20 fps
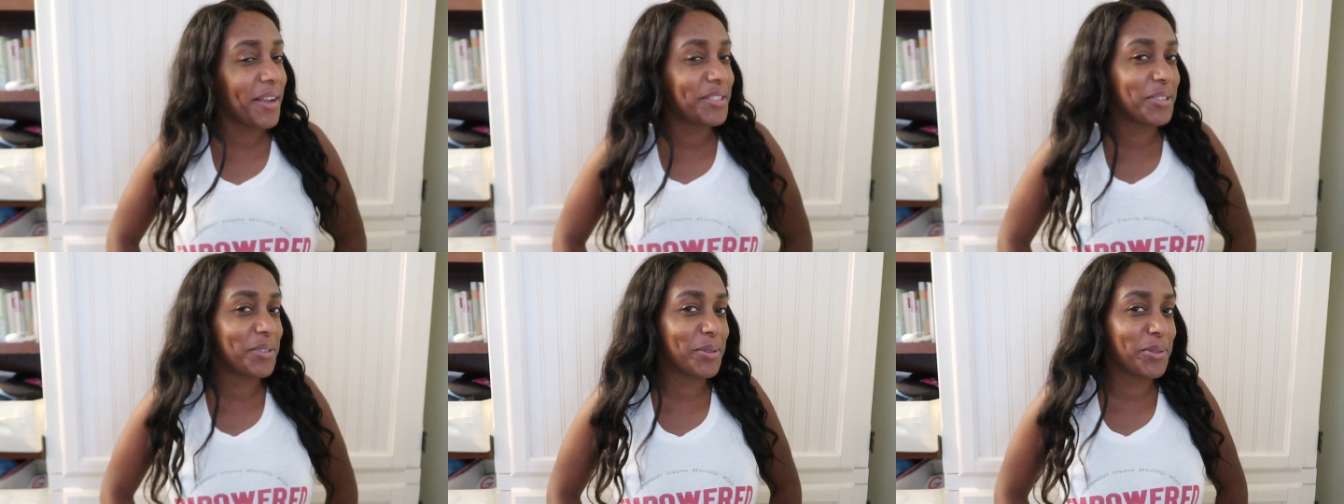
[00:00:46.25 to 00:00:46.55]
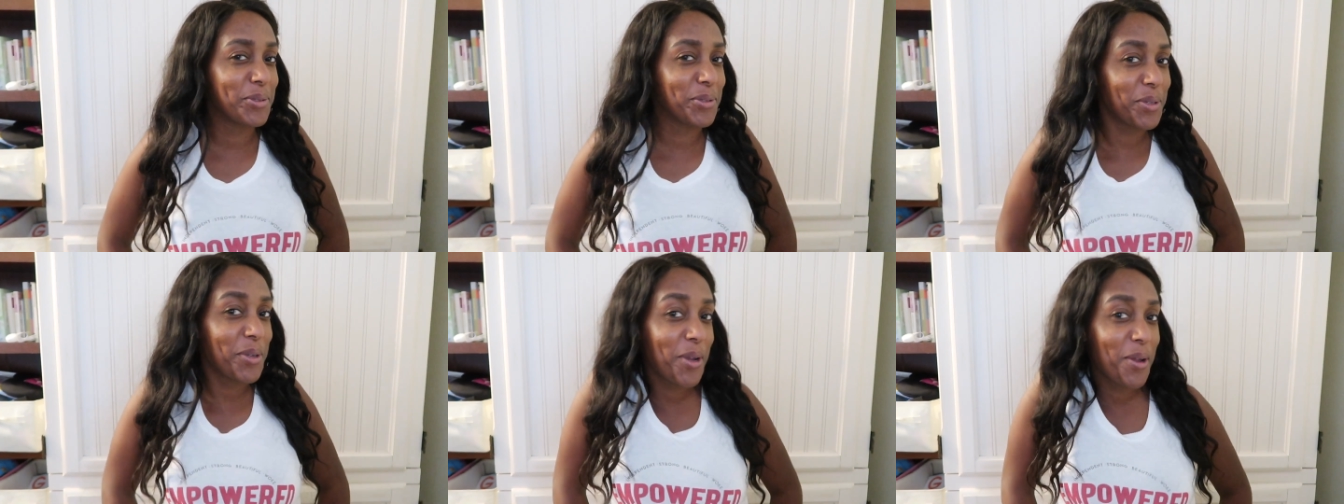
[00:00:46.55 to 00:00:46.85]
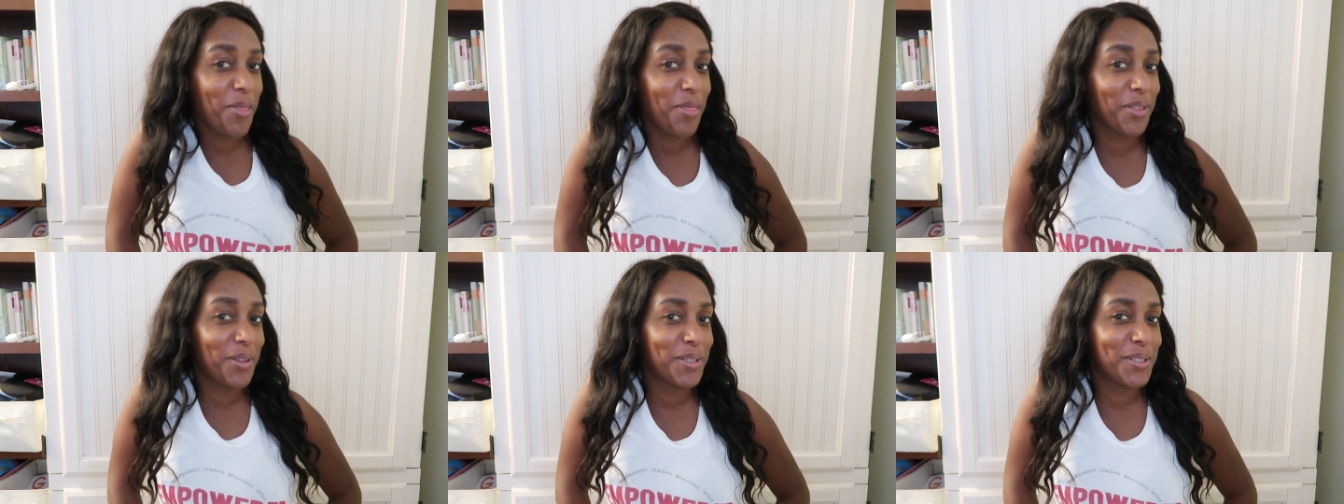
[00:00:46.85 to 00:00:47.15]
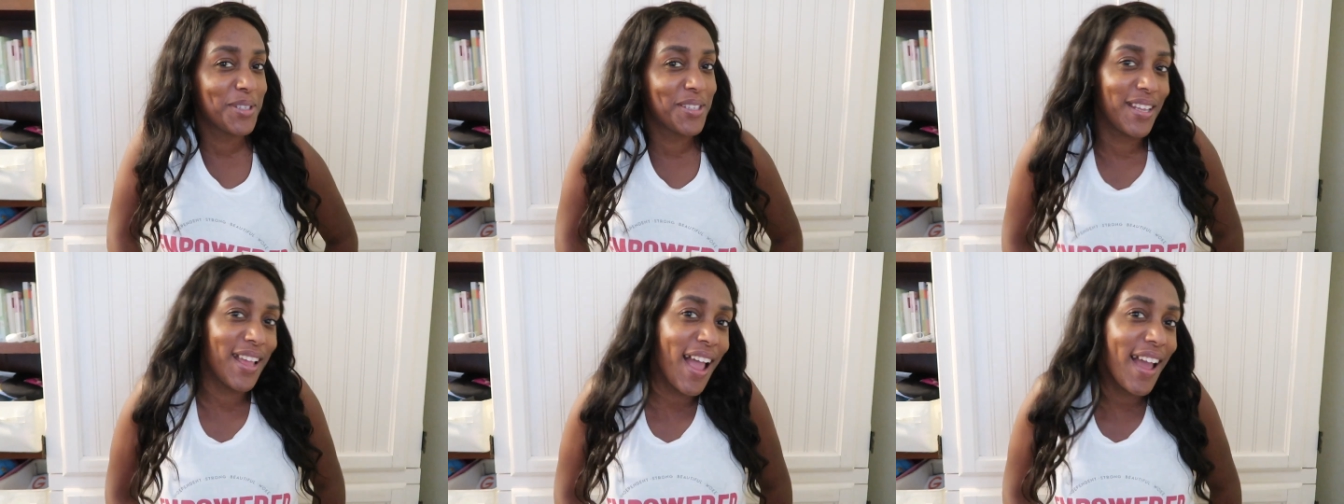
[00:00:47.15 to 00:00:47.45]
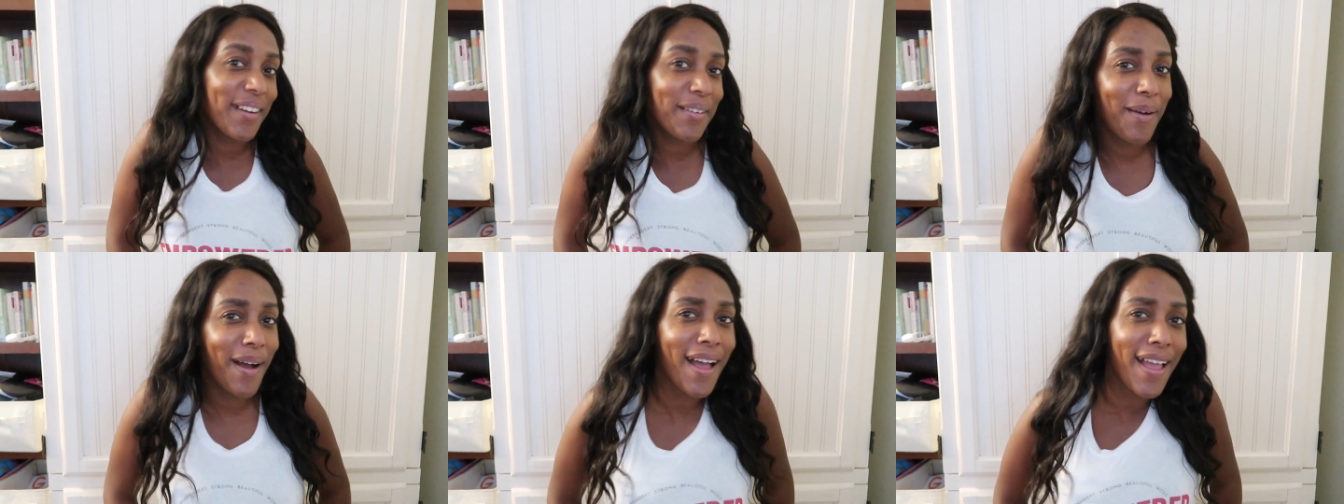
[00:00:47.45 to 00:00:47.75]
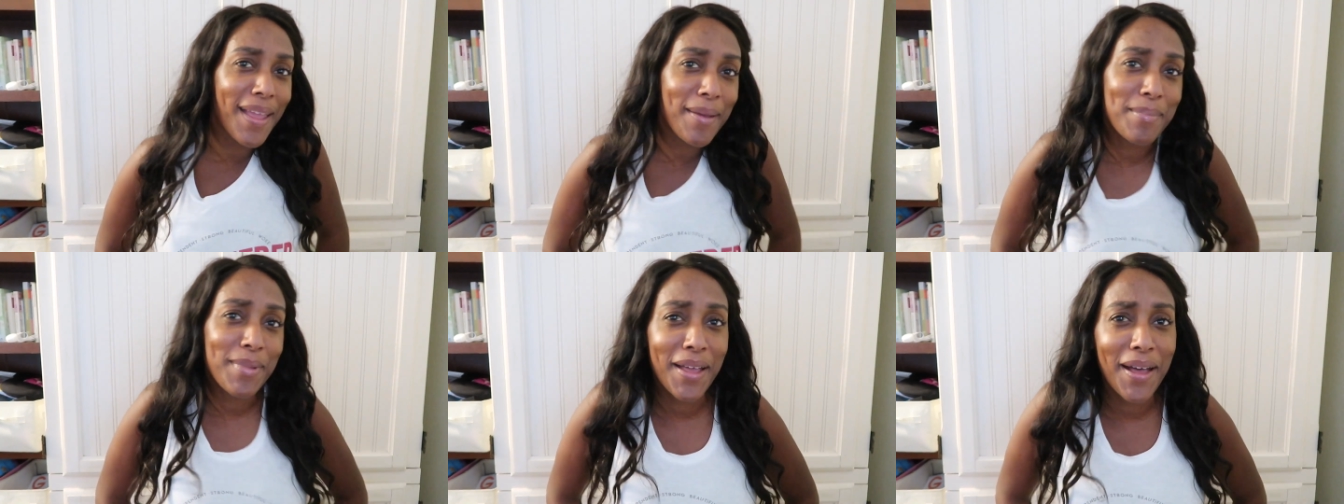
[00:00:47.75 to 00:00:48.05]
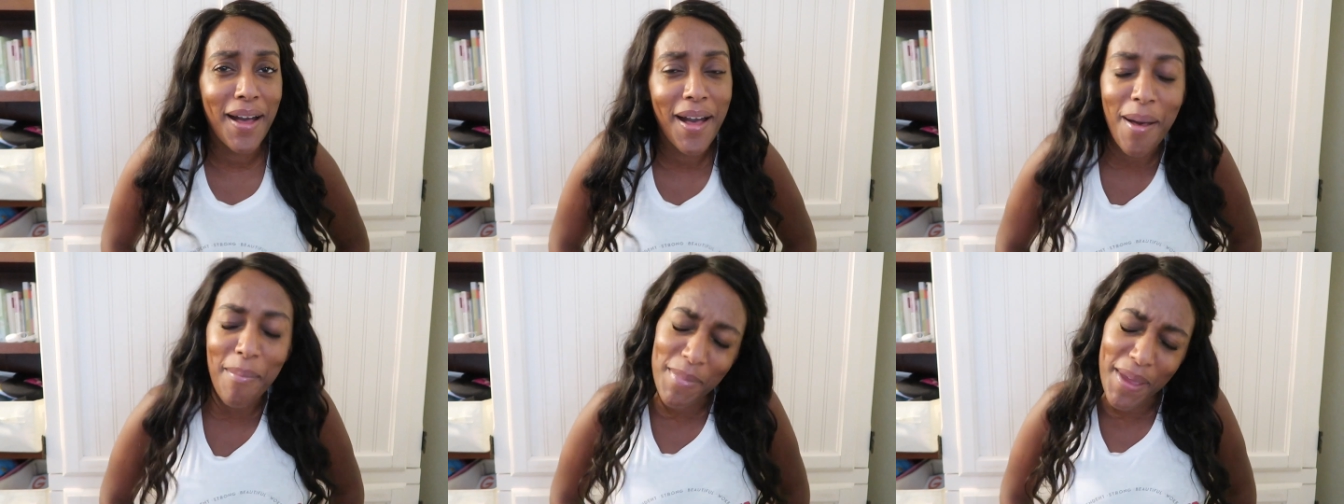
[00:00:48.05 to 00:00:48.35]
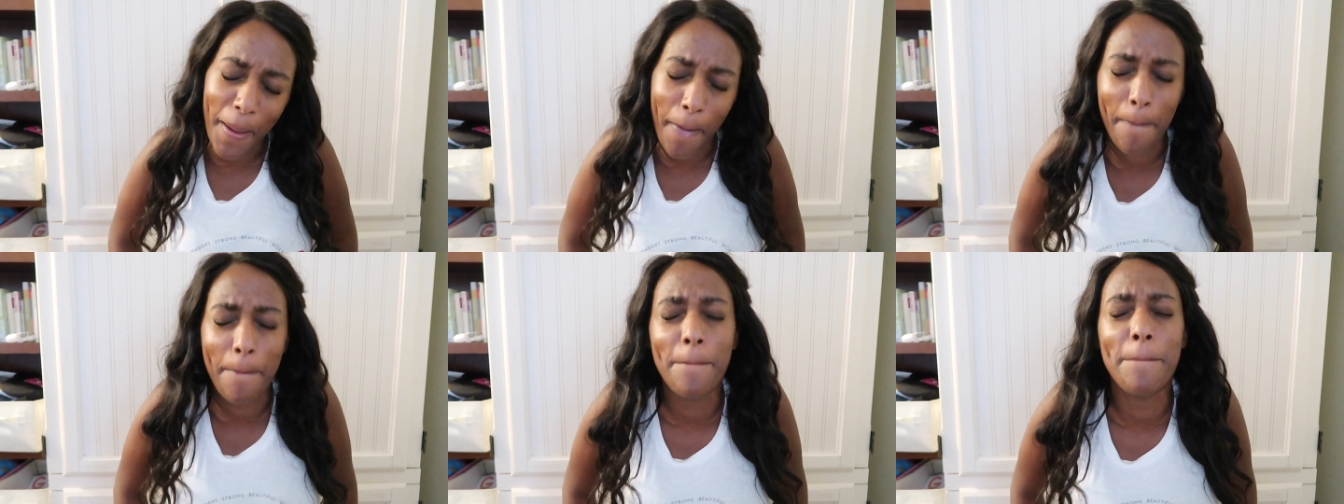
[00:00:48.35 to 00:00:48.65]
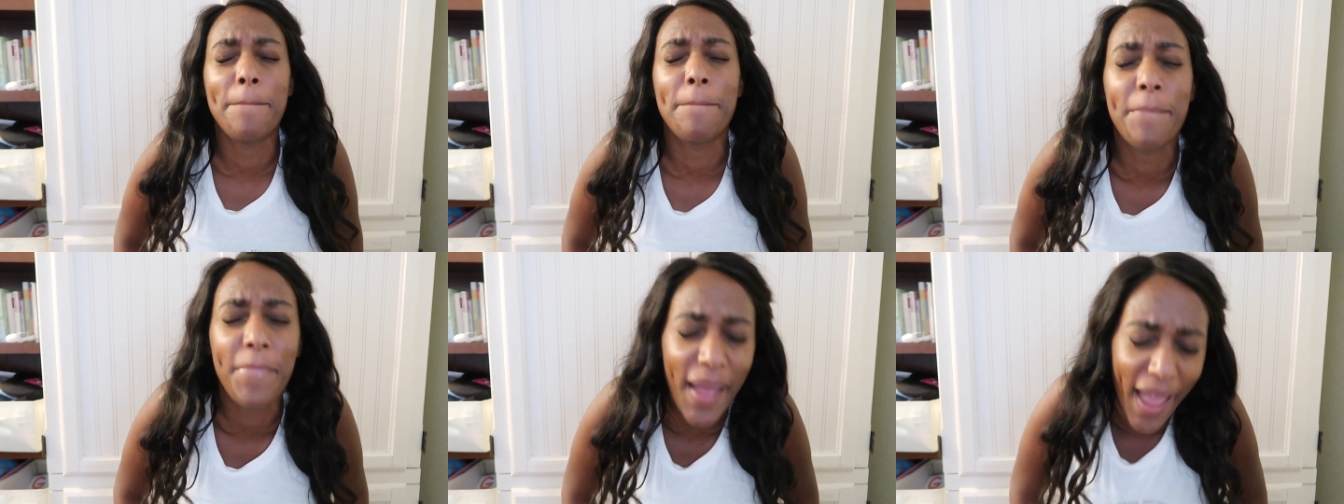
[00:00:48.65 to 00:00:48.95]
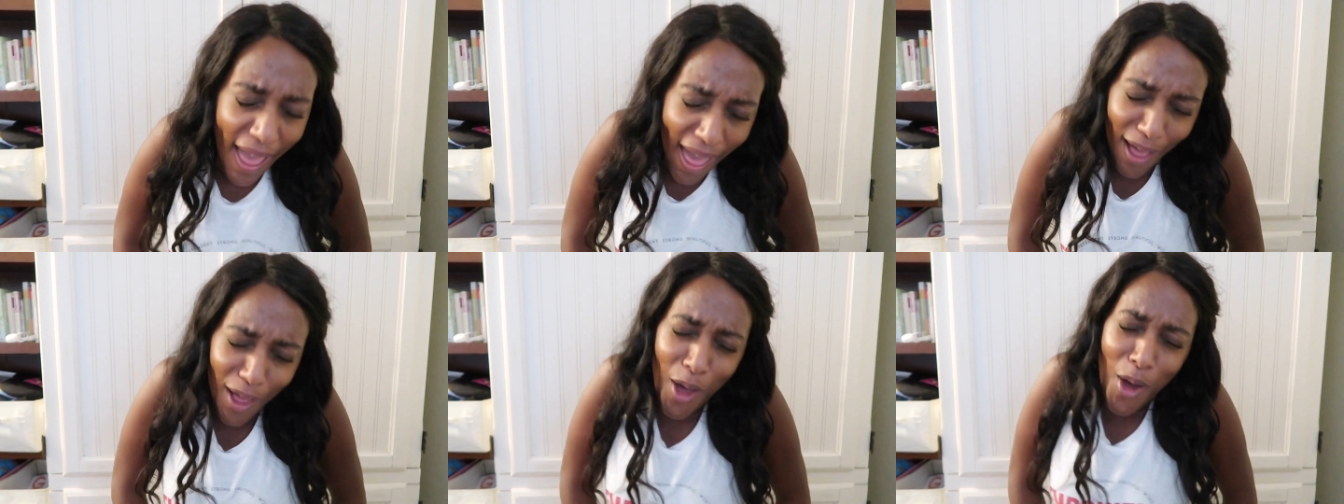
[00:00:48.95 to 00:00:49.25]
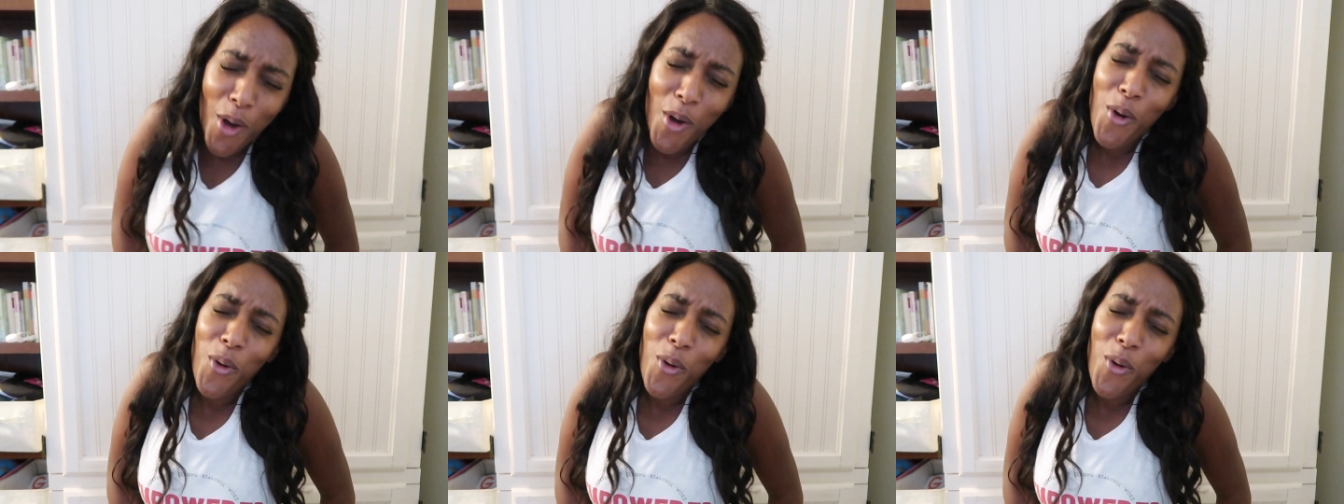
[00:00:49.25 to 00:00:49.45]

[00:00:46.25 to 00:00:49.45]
As you can see in the title, I am coming back